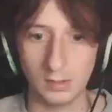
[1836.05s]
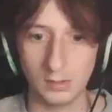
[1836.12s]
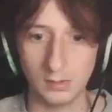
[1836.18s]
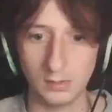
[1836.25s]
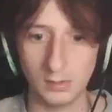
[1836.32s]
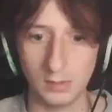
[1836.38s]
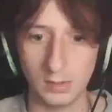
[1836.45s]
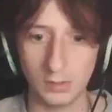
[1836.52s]
I'm
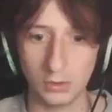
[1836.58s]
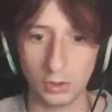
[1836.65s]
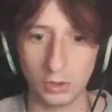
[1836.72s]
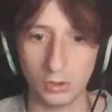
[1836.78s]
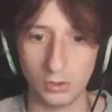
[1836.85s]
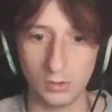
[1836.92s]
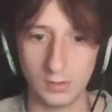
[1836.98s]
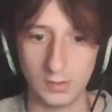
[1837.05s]
going to
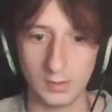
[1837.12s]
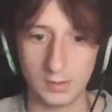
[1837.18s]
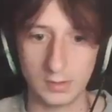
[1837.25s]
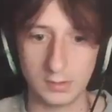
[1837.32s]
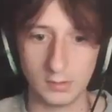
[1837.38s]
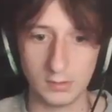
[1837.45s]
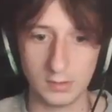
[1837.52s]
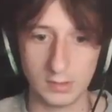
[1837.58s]
ensure that
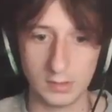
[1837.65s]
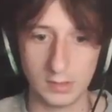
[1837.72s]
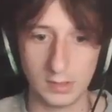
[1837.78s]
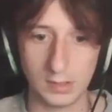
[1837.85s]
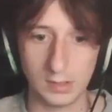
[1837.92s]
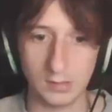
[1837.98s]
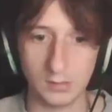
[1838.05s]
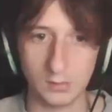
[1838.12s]
this lot
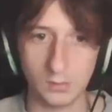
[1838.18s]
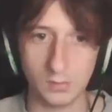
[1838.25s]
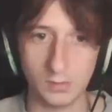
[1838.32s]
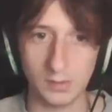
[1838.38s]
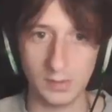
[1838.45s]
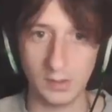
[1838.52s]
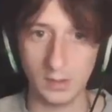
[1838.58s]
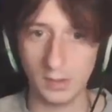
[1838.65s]
stay
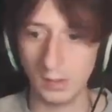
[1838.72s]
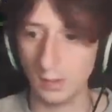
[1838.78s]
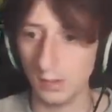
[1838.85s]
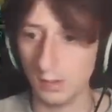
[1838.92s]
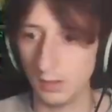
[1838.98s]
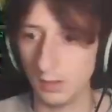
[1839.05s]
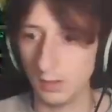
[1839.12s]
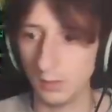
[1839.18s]
where they
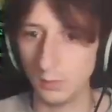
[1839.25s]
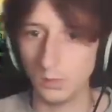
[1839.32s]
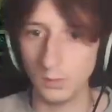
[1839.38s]
are.